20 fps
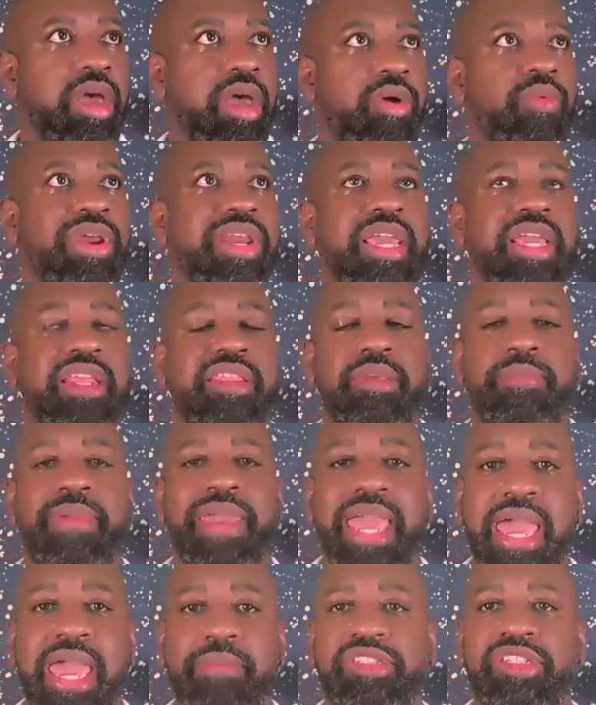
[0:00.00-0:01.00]
We need to
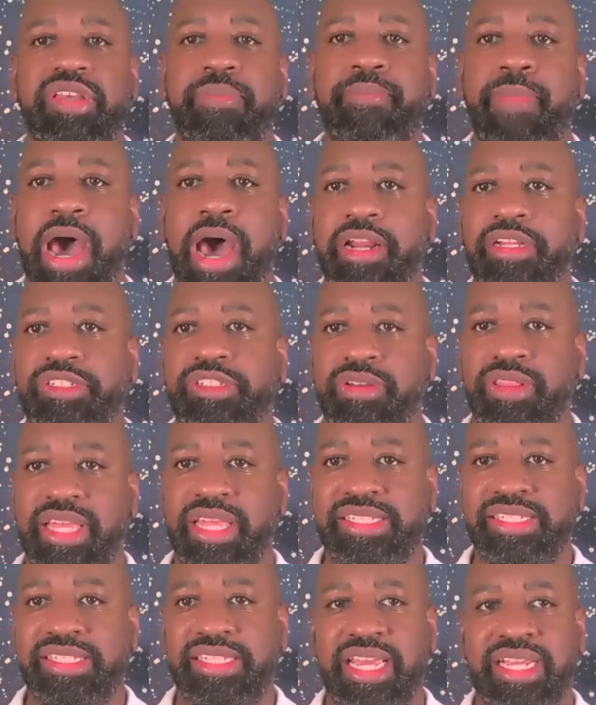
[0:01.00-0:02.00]
be able to monitor
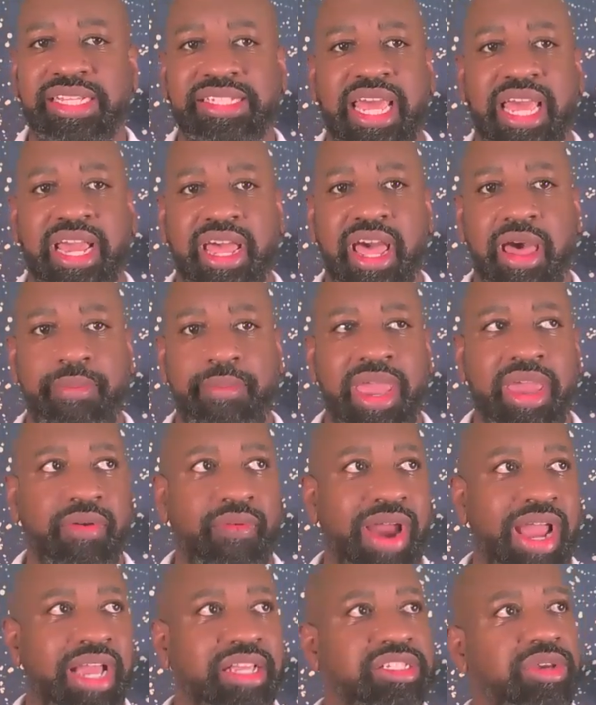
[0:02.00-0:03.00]
these things that come in,
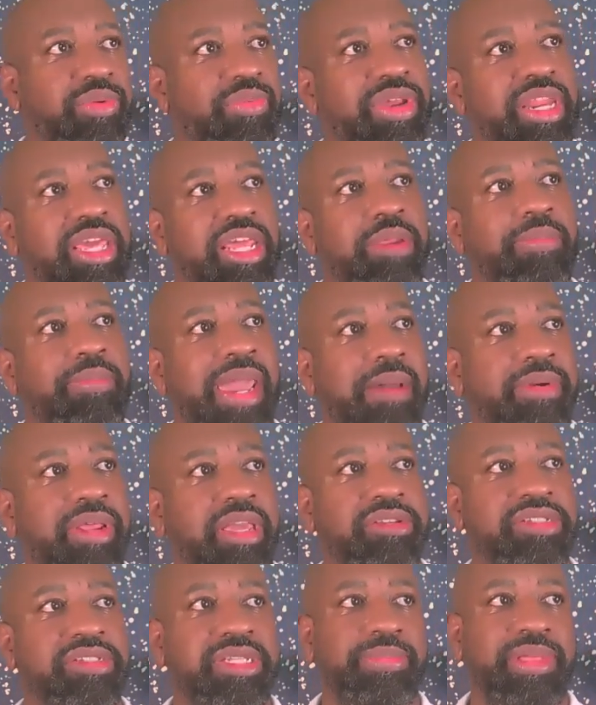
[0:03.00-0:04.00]
right? So we need to be able to
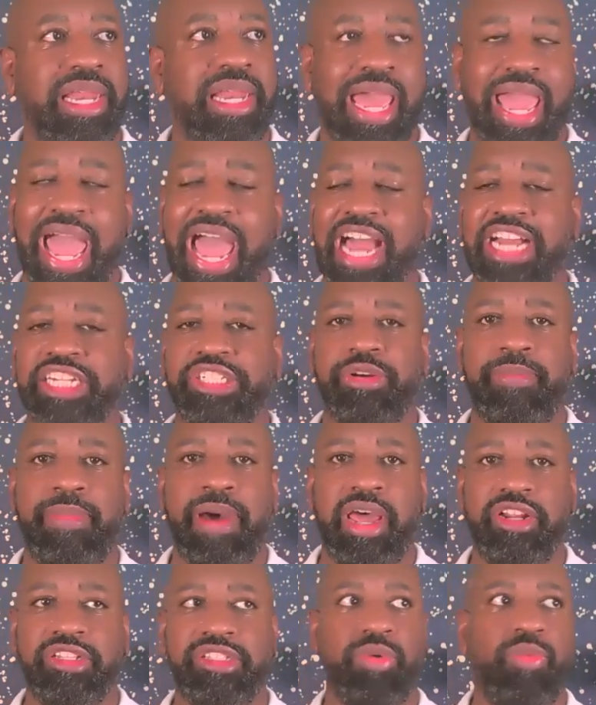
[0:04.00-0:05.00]
use something like Azure
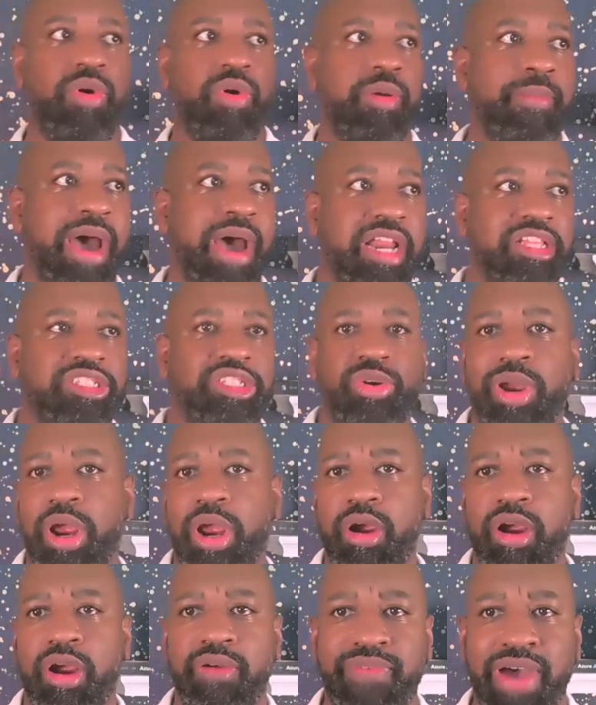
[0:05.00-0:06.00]
Monitor. We're monitoring
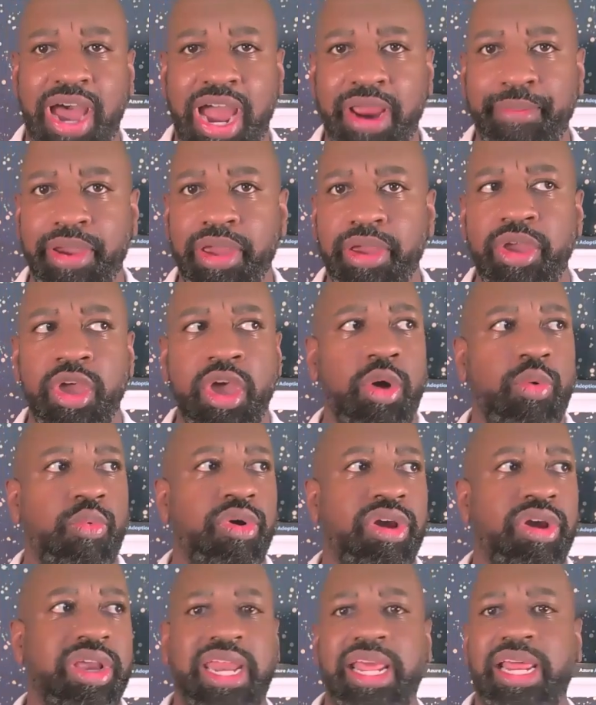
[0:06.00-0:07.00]
our environment.
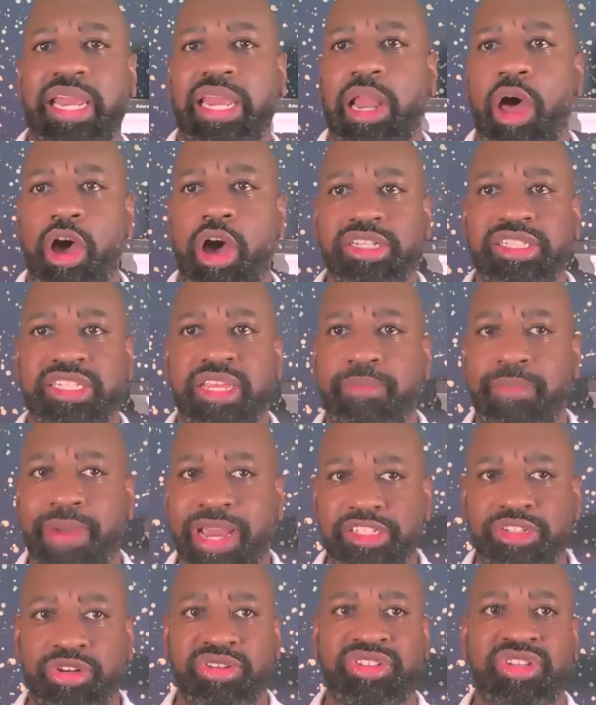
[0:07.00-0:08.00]
We're getting logs and
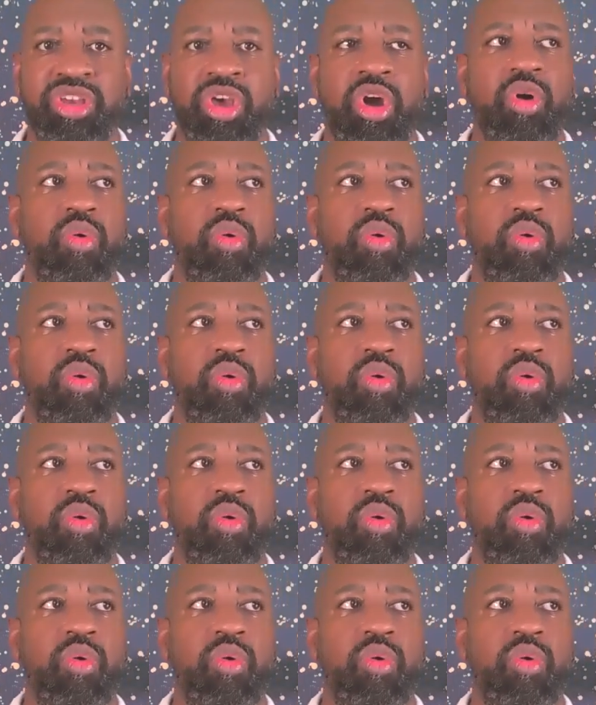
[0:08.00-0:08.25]
metrics.